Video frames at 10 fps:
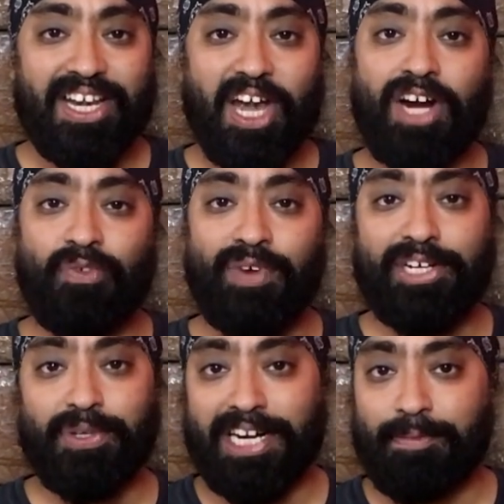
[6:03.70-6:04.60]
Can't
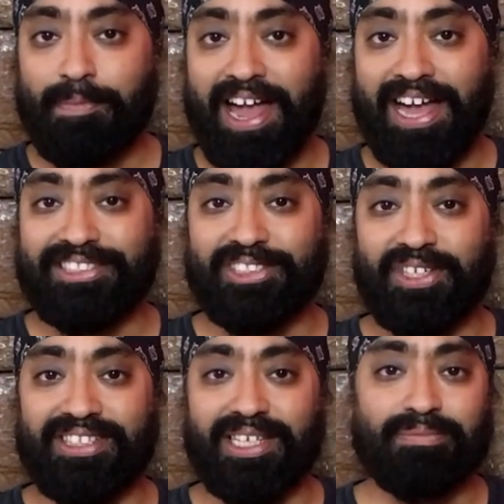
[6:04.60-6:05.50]
wait to get my hands
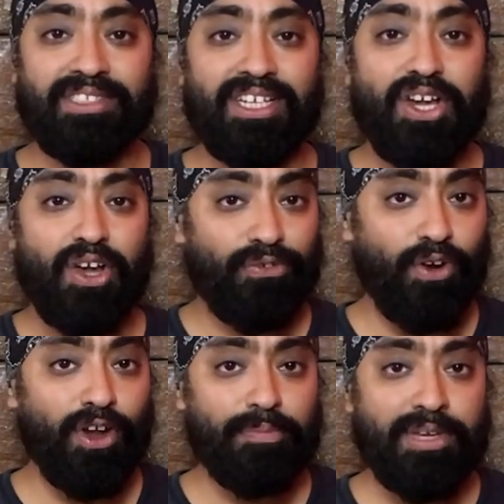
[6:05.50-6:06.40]
on them.
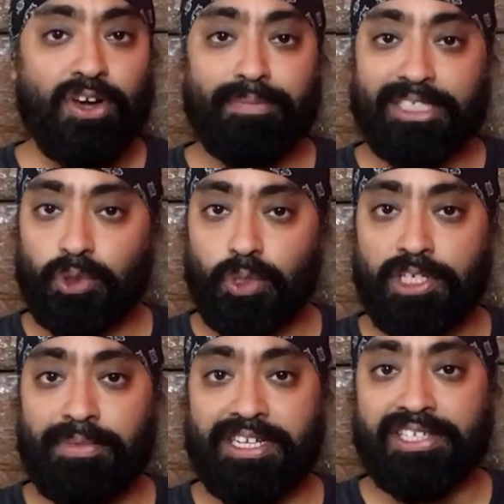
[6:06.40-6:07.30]
Follow me on my
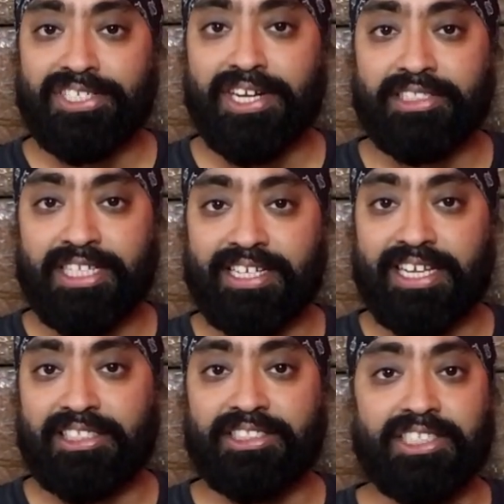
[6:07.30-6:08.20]
social media channels like
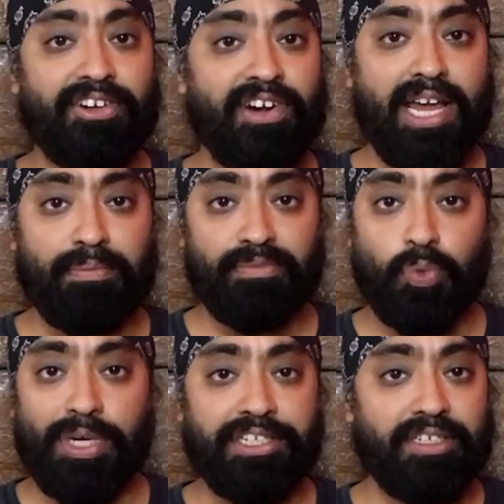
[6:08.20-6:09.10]
Instagram,
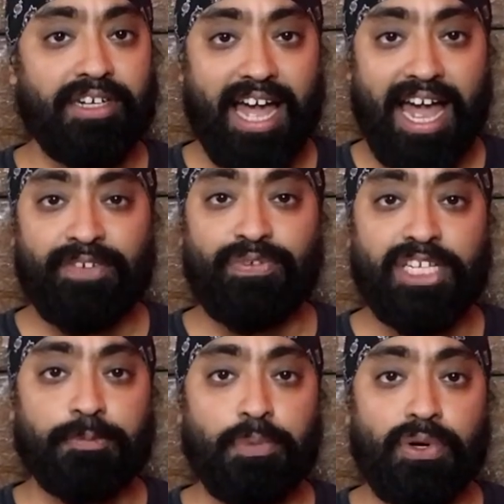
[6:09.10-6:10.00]
Twitter and
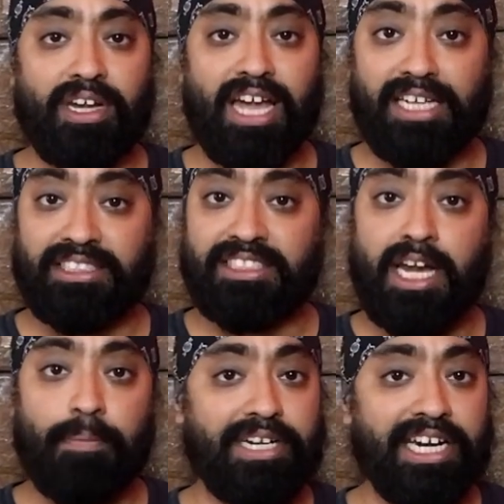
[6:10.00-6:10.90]
Facebook and stay
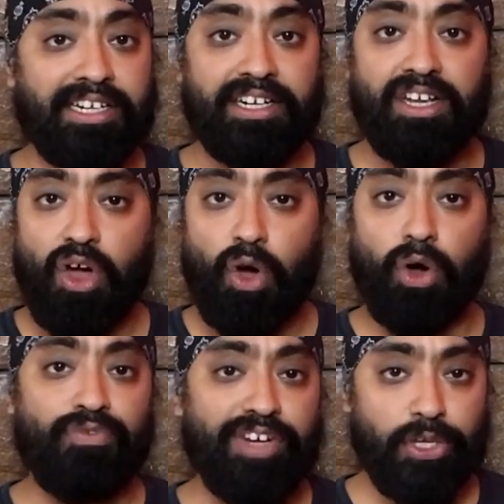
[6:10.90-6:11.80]
updated
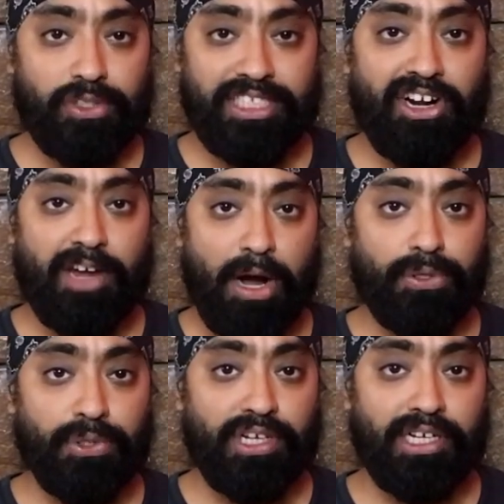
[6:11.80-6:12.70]
on videos that are
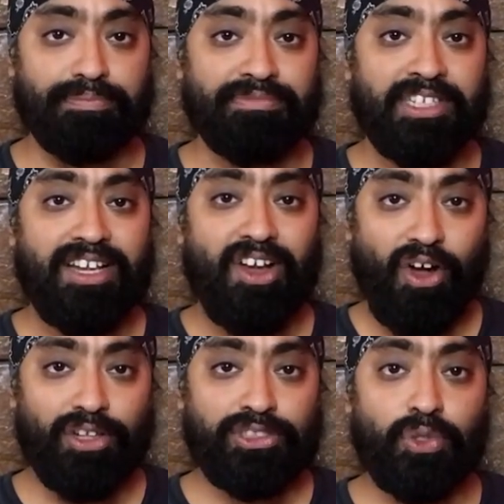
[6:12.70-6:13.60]
about to come.
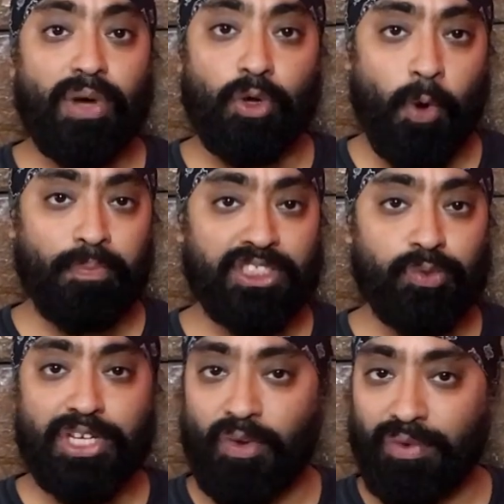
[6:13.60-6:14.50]
Also, I hope this
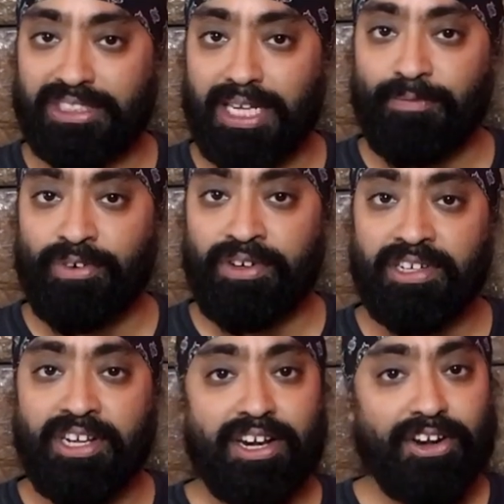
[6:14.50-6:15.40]
video was helpful.
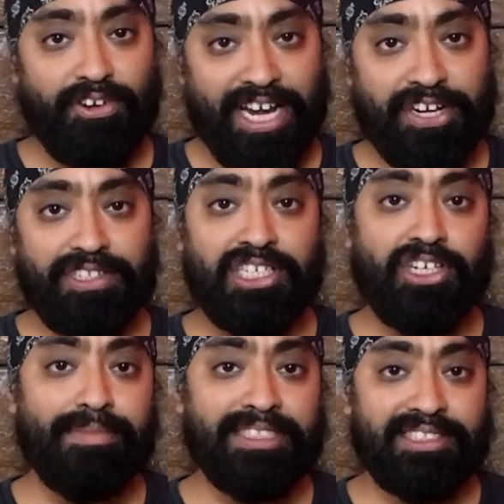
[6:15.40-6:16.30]
Write down in the
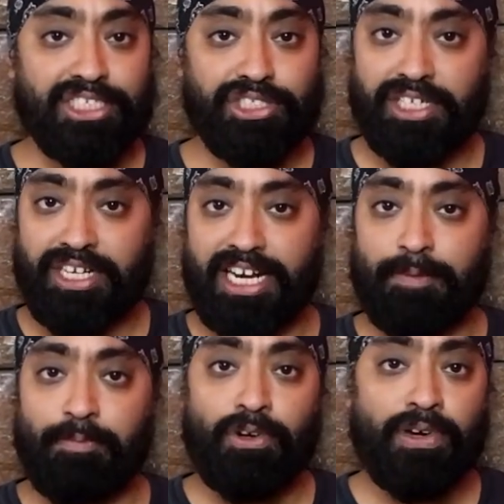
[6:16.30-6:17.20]
comment section and
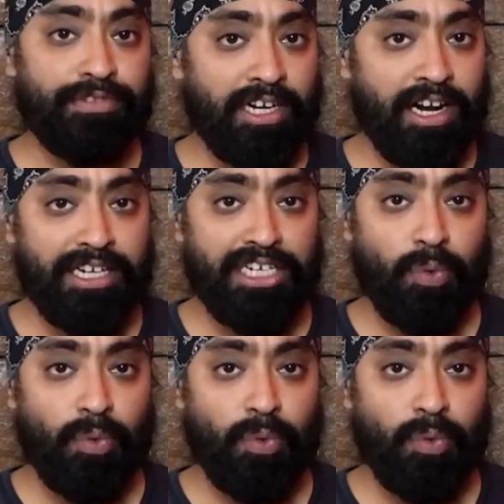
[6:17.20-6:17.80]
let me know if there are any